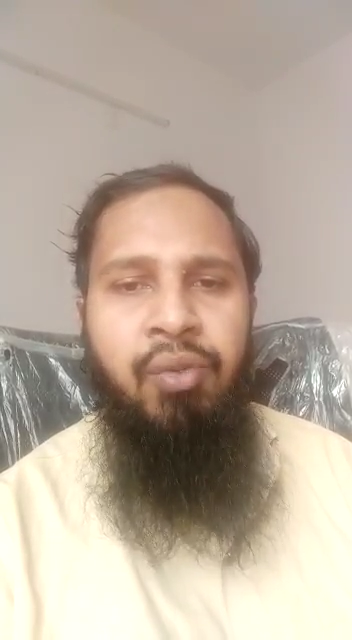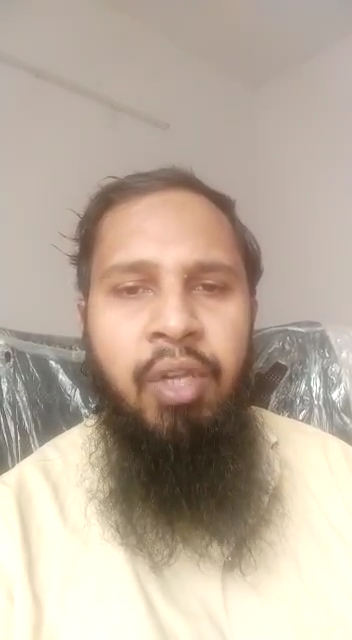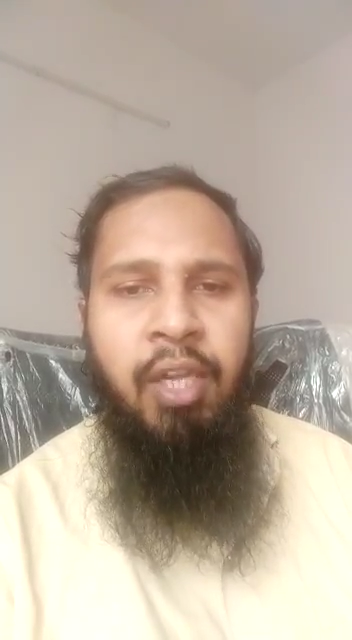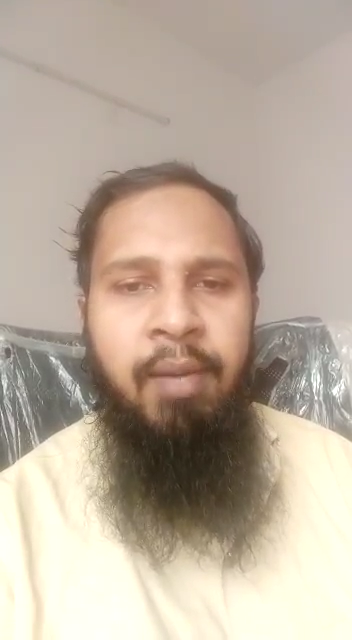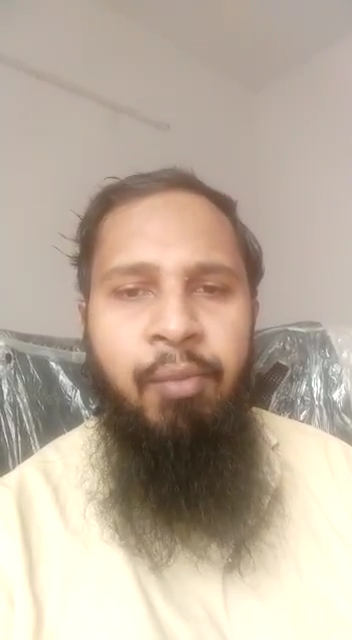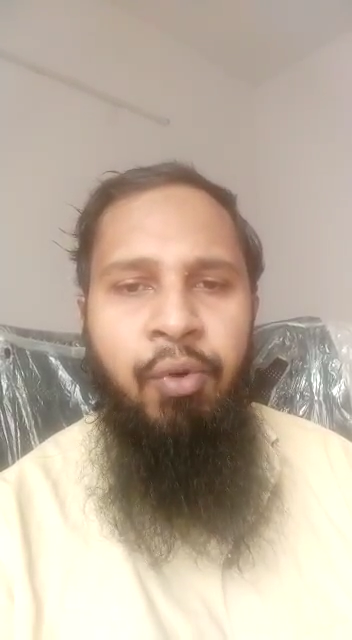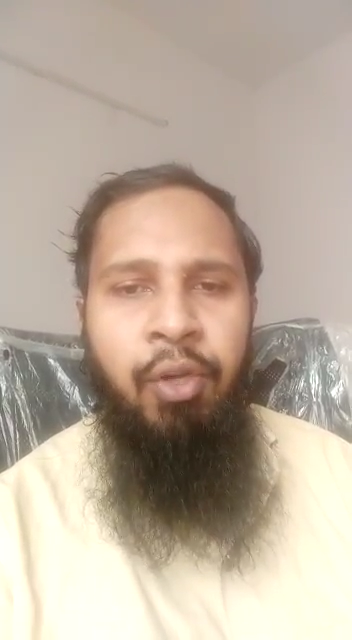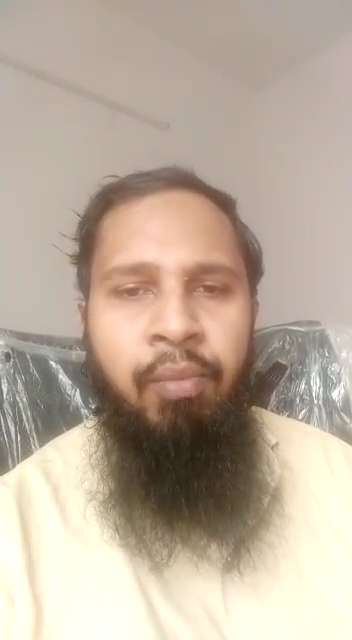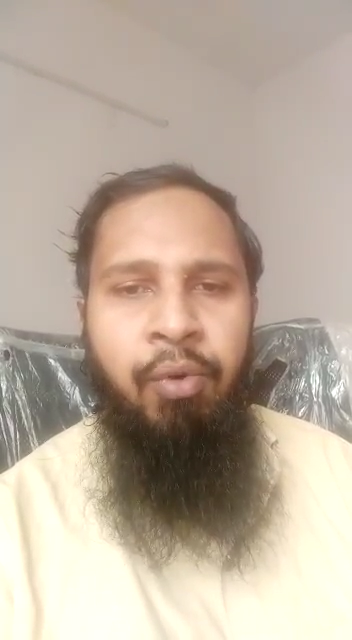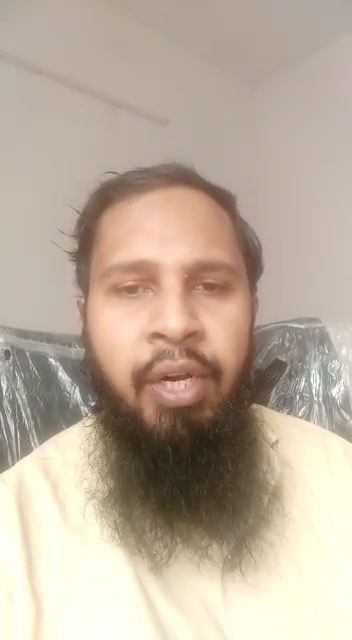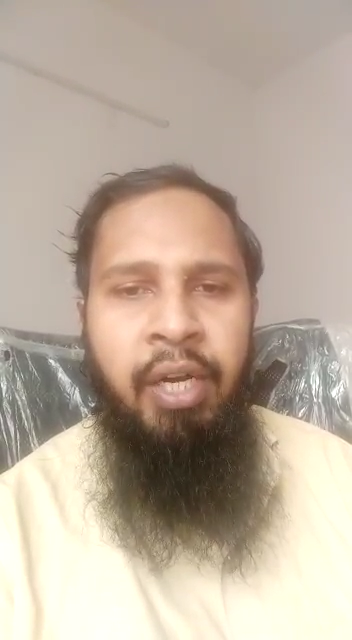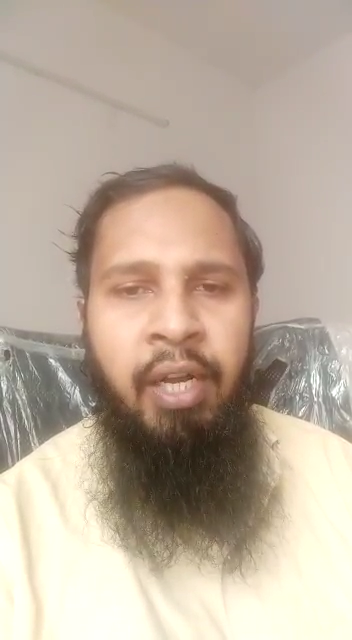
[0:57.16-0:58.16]
So I came to know
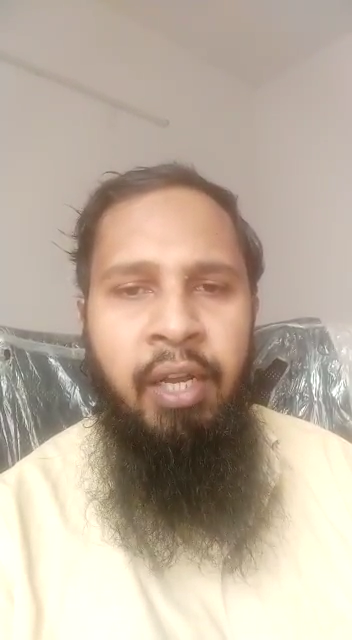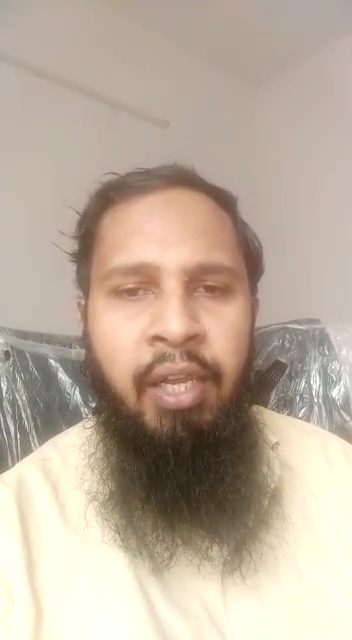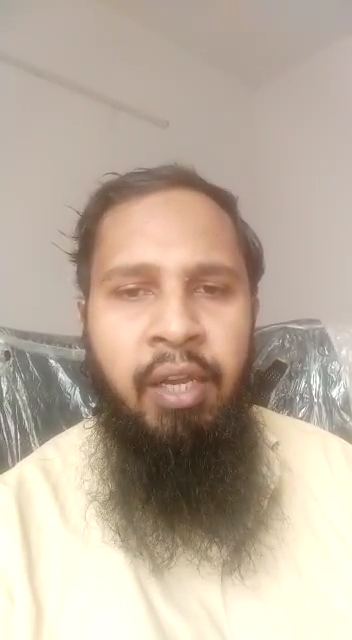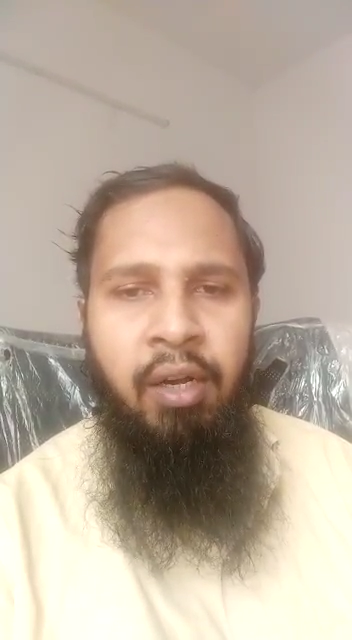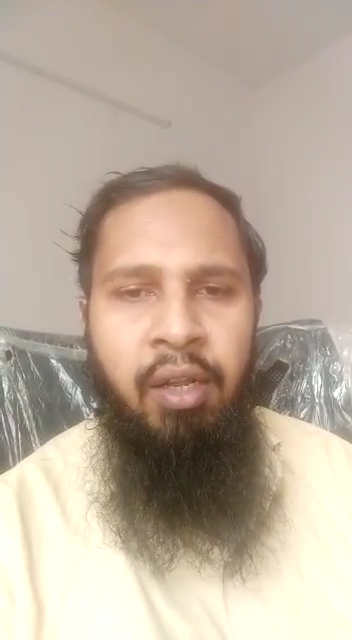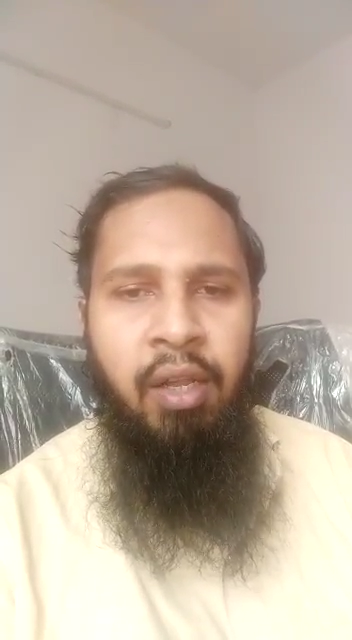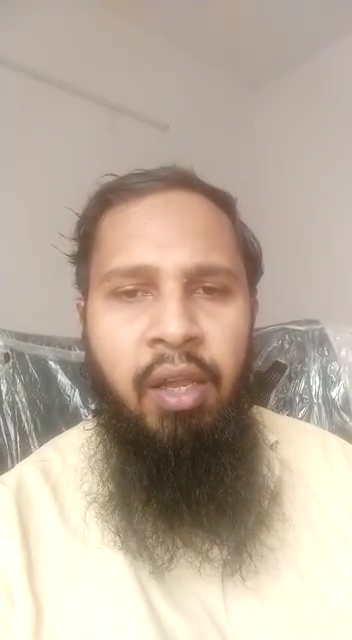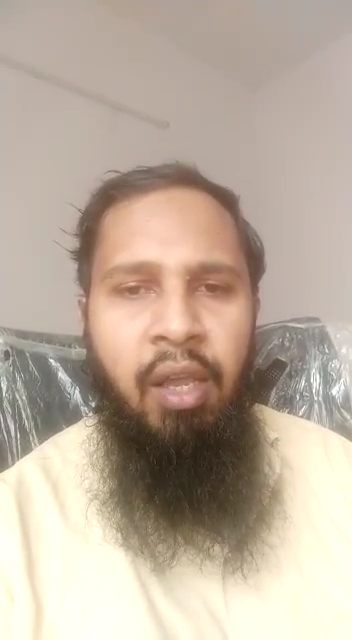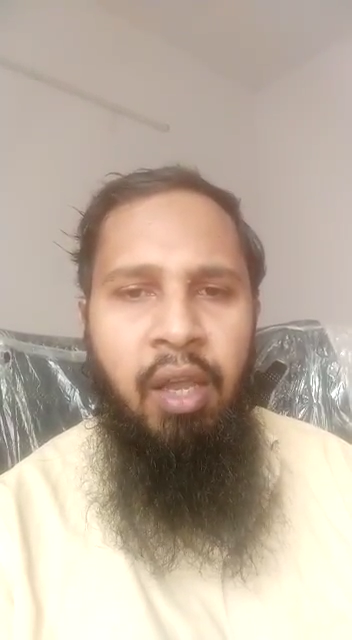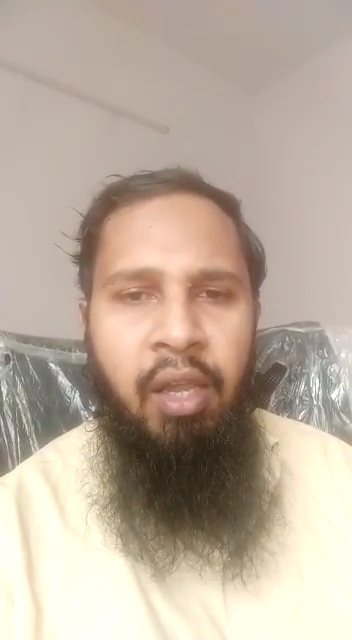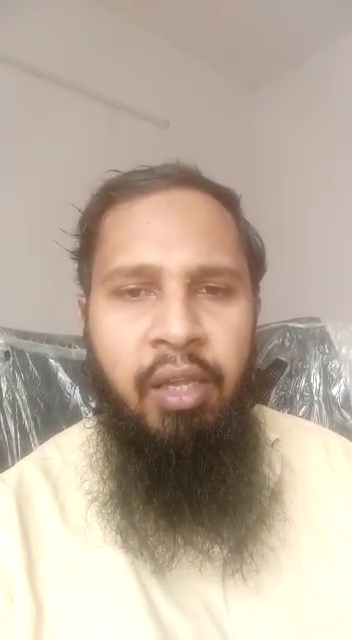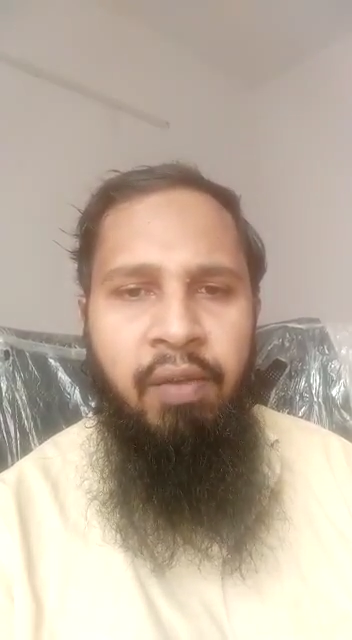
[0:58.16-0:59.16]
about Data
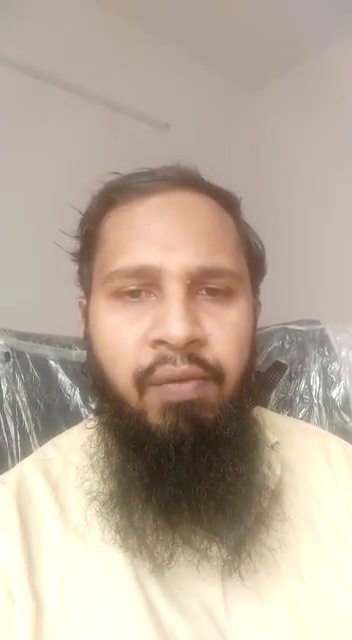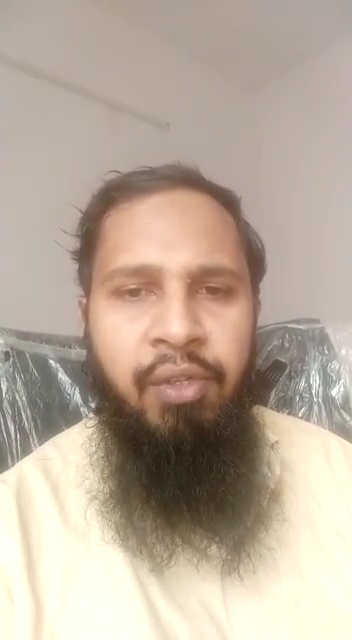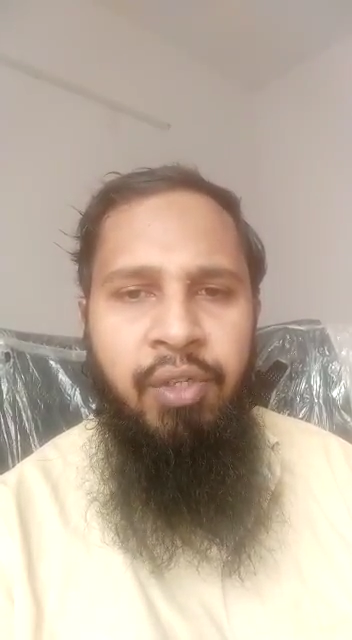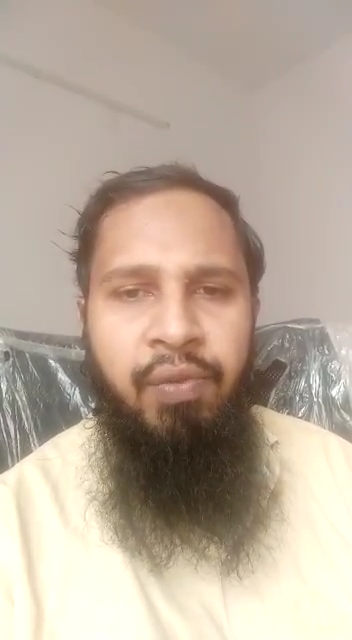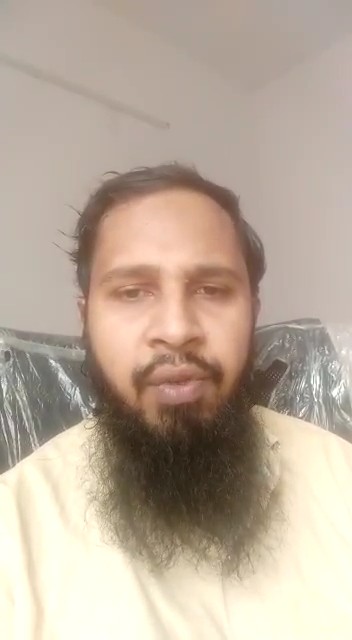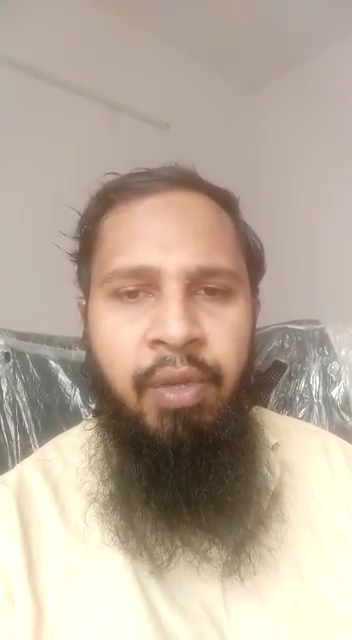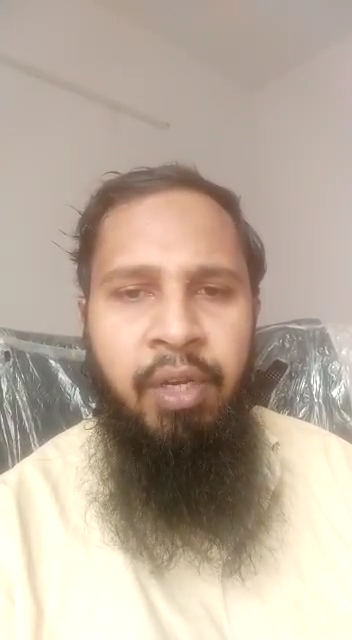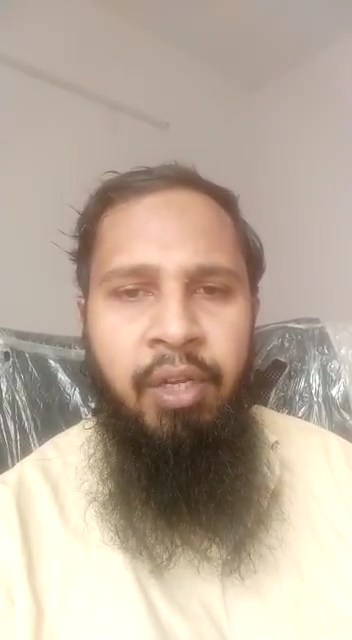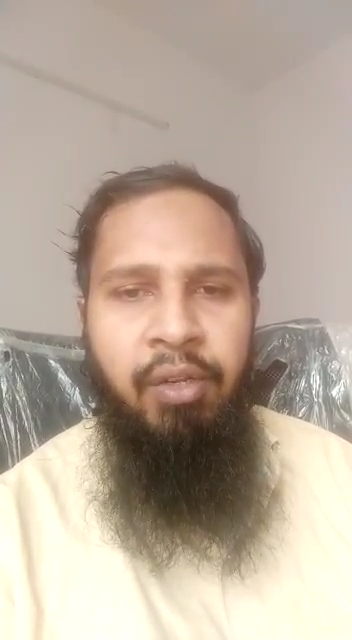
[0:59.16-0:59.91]
I have searched for